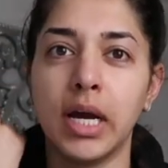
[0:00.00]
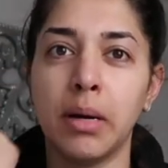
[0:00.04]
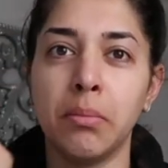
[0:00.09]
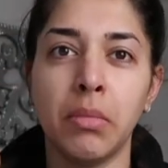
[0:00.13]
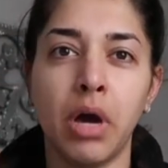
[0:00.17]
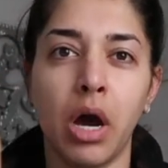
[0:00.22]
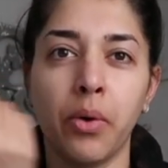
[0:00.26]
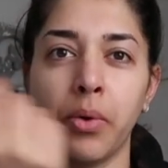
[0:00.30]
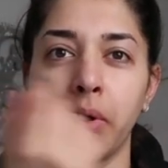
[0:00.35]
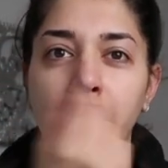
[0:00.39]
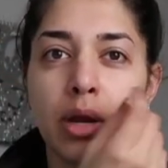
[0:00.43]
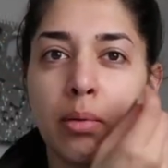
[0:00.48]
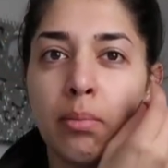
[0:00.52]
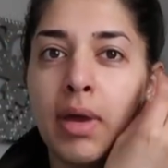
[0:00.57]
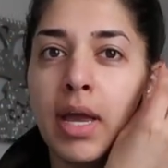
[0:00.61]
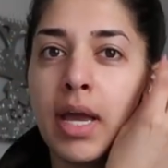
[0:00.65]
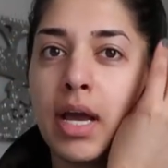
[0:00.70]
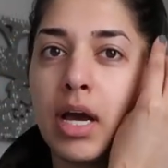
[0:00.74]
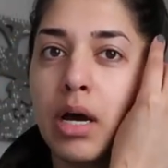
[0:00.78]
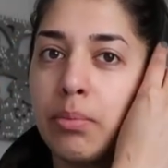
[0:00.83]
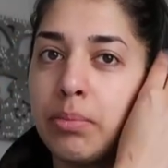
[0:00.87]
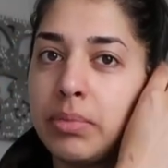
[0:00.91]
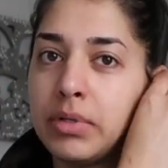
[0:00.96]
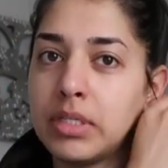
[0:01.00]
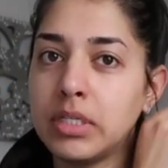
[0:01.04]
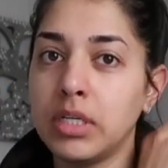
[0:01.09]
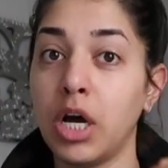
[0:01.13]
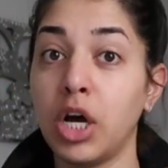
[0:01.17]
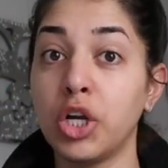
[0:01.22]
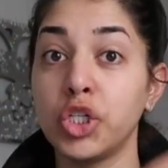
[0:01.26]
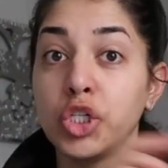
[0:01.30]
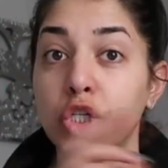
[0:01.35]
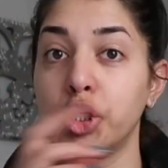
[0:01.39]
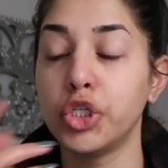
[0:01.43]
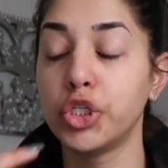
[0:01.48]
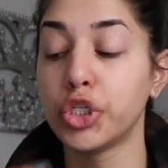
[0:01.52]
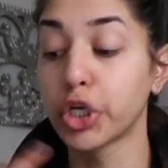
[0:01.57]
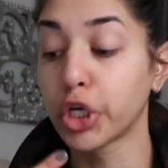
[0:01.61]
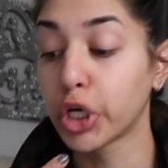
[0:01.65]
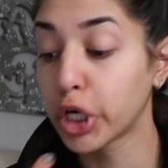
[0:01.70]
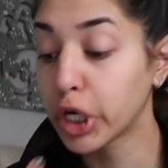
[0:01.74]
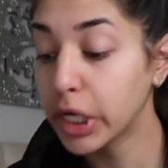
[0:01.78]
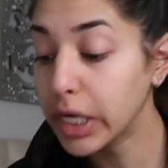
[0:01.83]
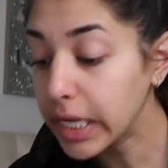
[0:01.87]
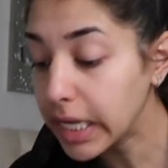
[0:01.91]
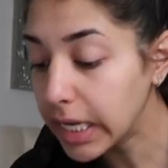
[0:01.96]
I'm not wearing makeup. It's not
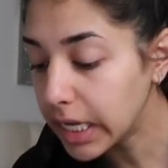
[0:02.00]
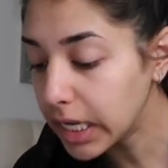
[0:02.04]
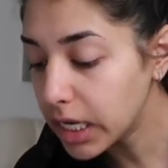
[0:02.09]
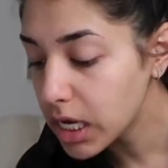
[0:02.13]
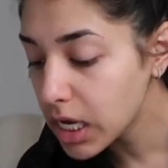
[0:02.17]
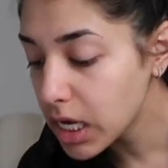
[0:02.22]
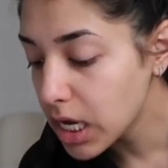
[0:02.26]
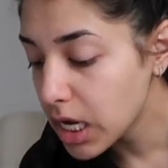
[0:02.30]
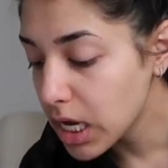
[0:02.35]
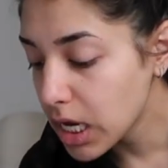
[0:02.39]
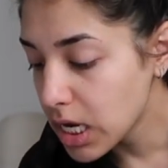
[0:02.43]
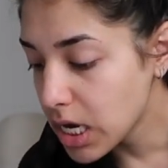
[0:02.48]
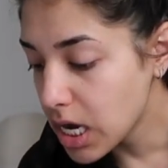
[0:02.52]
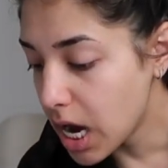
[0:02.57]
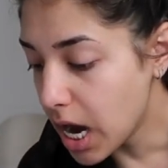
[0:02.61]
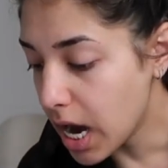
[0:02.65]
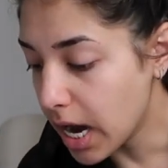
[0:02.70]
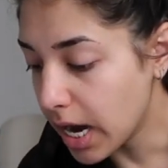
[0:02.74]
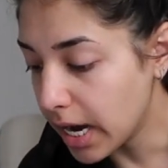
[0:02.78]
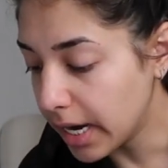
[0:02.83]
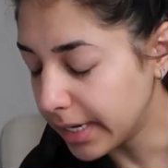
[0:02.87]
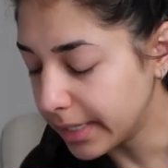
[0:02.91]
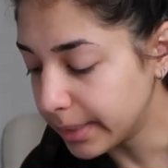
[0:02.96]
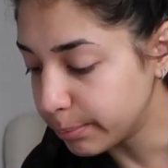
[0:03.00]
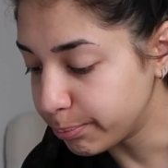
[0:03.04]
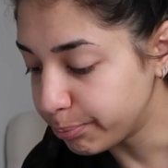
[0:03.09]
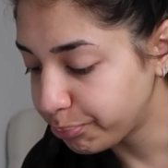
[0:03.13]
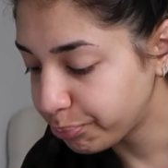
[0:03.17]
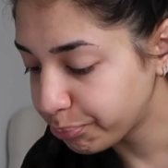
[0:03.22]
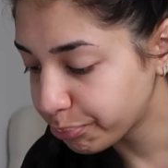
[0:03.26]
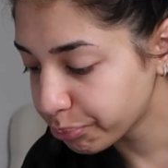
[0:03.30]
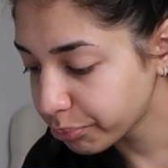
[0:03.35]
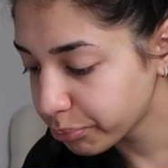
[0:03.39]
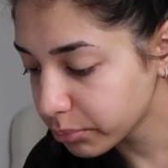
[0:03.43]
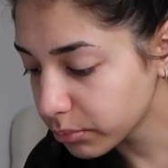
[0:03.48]
dirty. Um...